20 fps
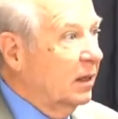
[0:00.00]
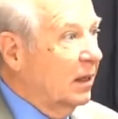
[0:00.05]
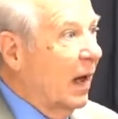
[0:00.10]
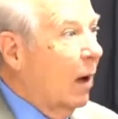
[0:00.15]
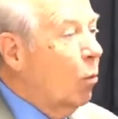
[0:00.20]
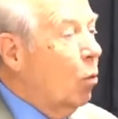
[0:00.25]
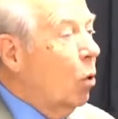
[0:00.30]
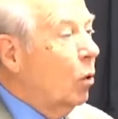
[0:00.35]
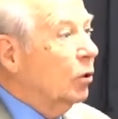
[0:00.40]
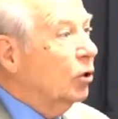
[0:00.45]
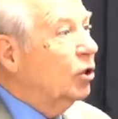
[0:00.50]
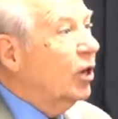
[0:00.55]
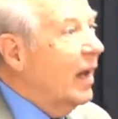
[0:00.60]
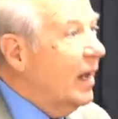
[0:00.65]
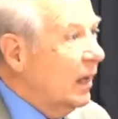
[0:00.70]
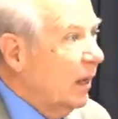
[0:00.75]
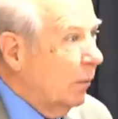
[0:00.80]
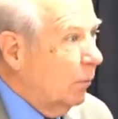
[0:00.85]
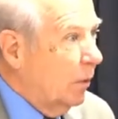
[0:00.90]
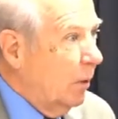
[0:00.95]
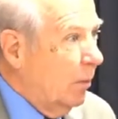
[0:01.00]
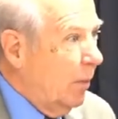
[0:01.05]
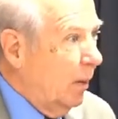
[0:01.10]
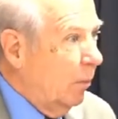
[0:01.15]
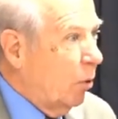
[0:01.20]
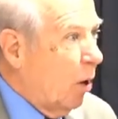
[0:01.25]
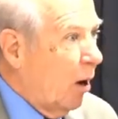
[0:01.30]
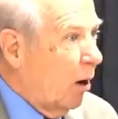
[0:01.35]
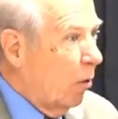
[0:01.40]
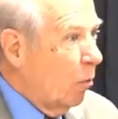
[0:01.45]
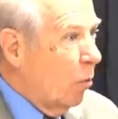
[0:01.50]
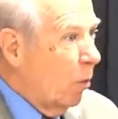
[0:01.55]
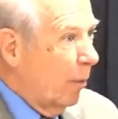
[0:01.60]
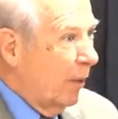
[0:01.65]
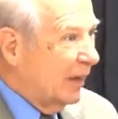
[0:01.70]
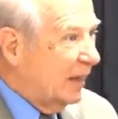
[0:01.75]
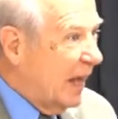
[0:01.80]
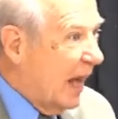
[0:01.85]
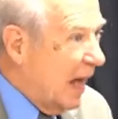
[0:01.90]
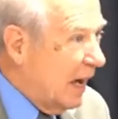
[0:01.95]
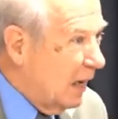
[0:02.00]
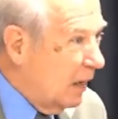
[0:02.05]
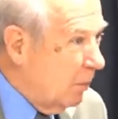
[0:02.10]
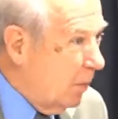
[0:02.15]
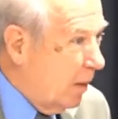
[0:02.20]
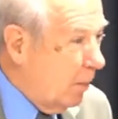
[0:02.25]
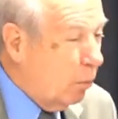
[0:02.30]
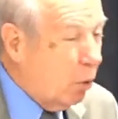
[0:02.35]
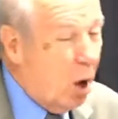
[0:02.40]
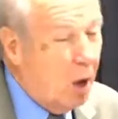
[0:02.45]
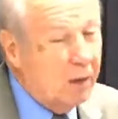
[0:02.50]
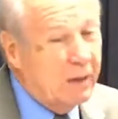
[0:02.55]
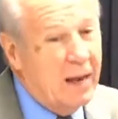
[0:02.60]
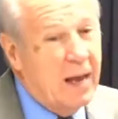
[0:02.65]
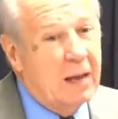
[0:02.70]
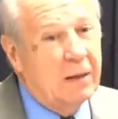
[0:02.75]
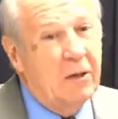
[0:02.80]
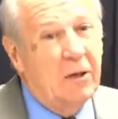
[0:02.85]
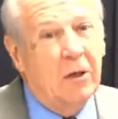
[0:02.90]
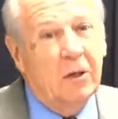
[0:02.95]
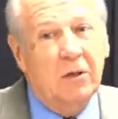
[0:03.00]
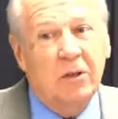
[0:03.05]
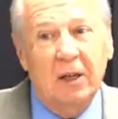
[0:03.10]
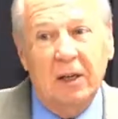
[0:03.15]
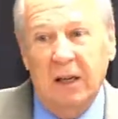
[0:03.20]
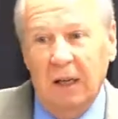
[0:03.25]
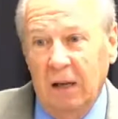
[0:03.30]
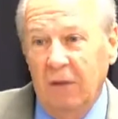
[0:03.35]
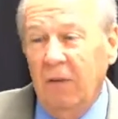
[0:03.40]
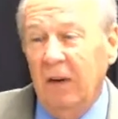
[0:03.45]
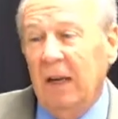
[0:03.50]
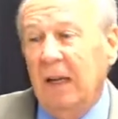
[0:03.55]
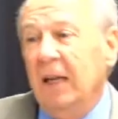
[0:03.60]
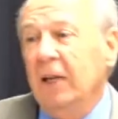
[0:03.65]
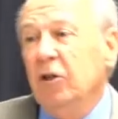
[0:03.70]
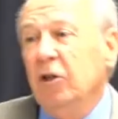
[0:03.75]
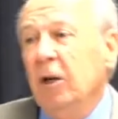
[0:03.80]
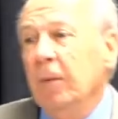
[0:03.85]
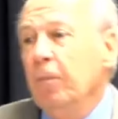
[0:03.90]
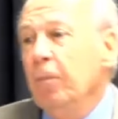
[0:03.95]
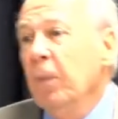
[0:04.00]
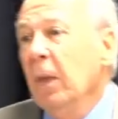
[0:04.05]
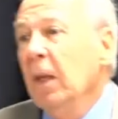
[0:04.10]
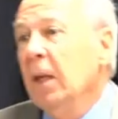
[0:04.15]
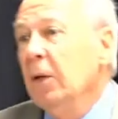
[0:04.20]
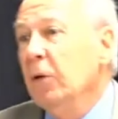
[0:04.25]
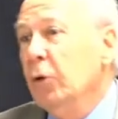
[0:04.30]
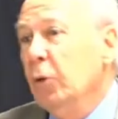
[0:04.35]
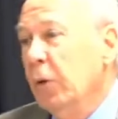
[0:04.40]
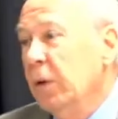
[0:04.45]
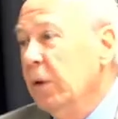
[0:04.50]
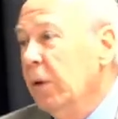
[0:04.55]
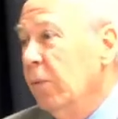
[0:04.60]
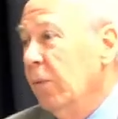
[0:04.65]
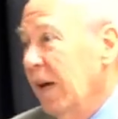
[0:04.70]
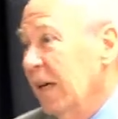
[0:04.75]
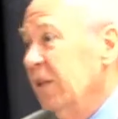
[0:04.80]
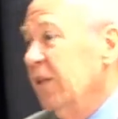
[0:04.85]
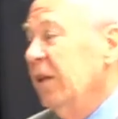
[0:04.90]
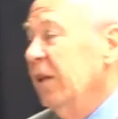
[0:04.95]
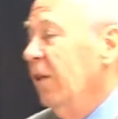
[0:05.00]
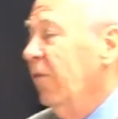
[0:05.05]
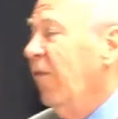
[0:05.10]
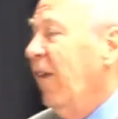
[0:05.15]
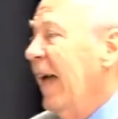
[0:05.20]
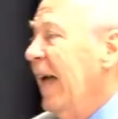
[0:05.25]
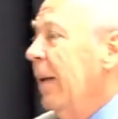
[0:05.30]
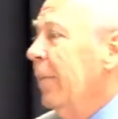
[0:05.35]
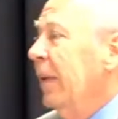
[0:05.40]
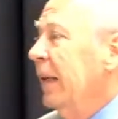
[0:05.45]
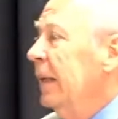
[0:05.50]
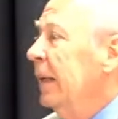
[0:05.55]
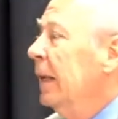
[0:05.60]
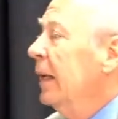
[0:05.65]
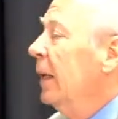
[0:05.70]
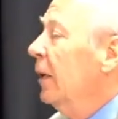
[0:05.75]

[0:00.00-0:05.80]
I want Jacob to be brought, I want my daddy to be brought down here to live in Egypt during the rest of the famine,